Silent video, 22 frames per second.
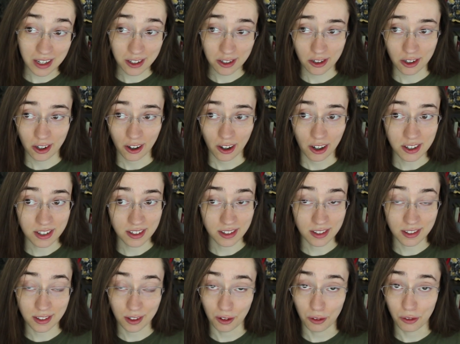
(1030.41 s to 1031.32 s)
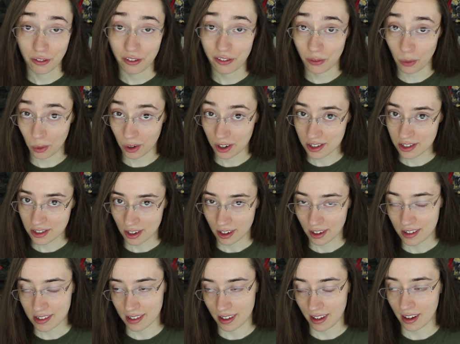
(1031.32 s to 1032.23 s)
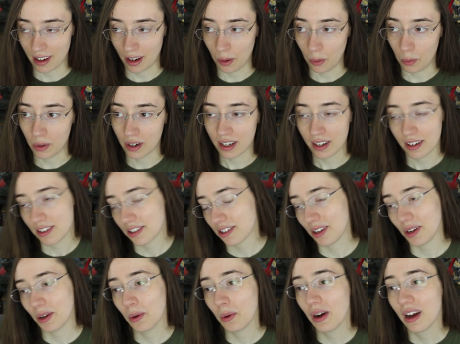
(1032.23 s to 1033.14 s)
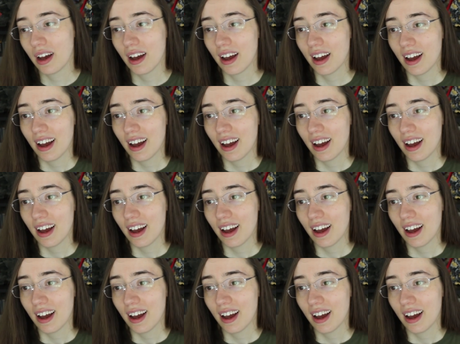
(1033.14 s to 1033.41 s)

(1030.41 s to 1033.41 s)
stars instead of four stars like I wanted to